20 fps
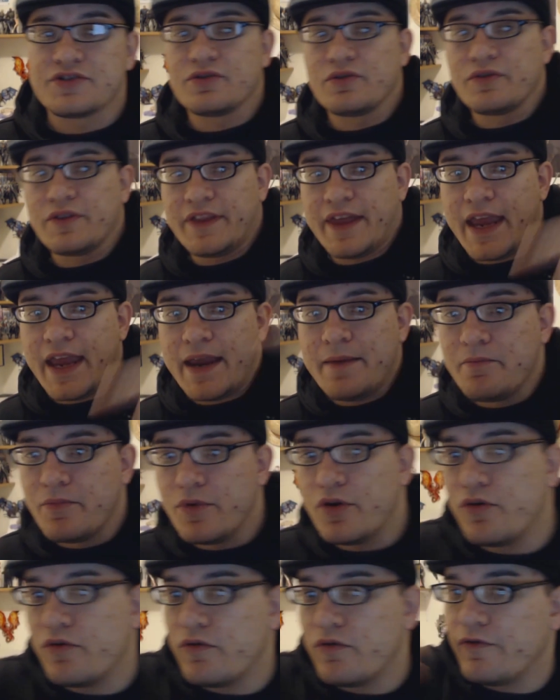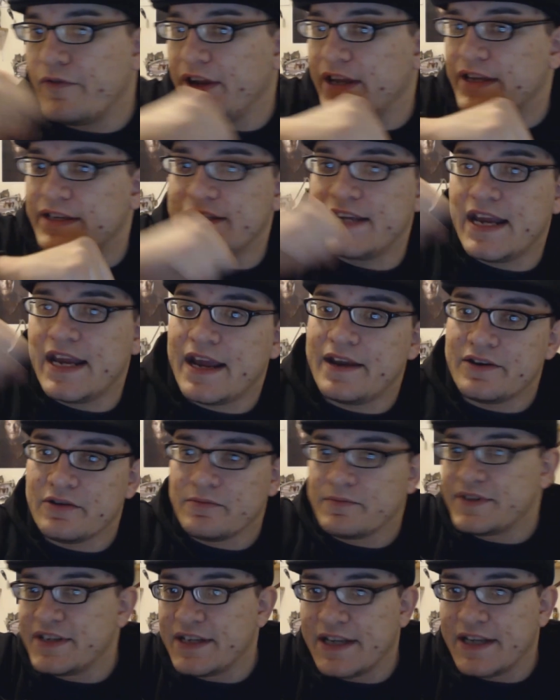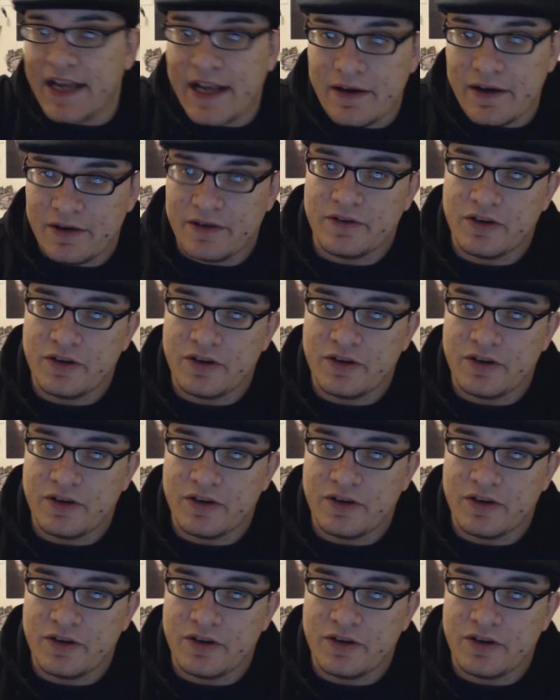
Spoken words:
so they move in tandem to get,